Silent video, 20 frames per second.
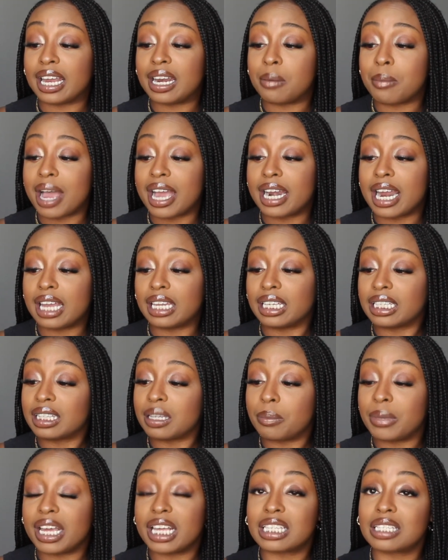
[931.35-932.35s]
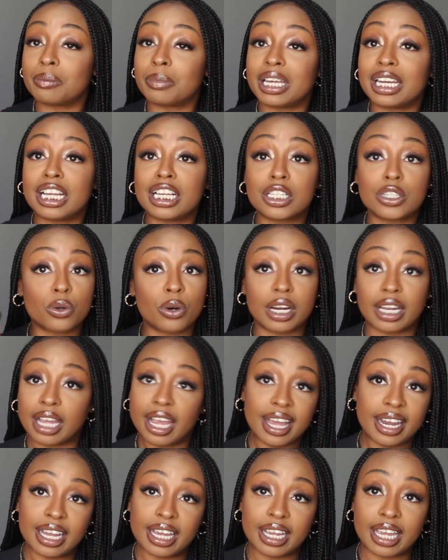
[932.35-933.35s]
And it might not look the best, but it's
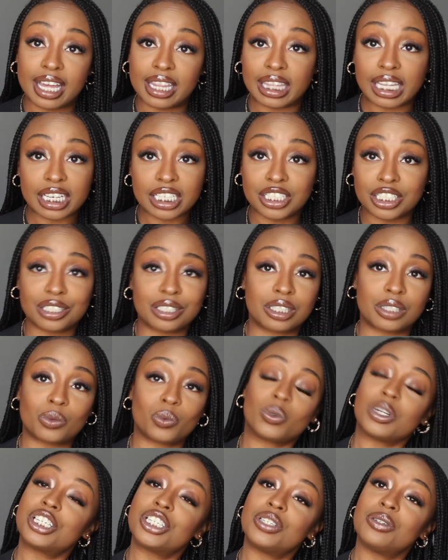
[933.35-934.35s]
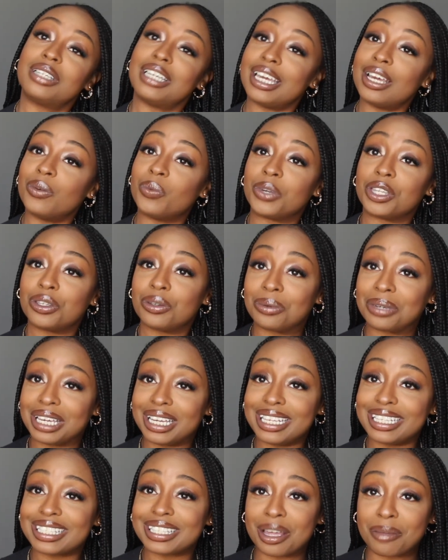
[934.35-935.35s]
organic, and that's just what you get when you
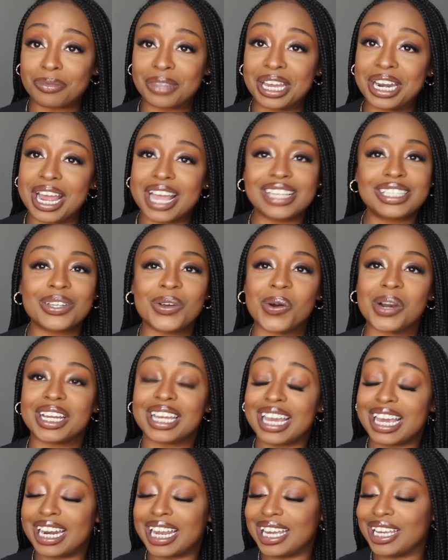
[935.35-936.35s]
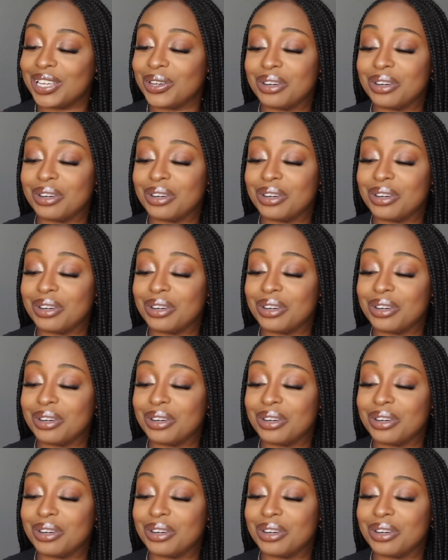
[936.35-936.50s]
get something that's organic.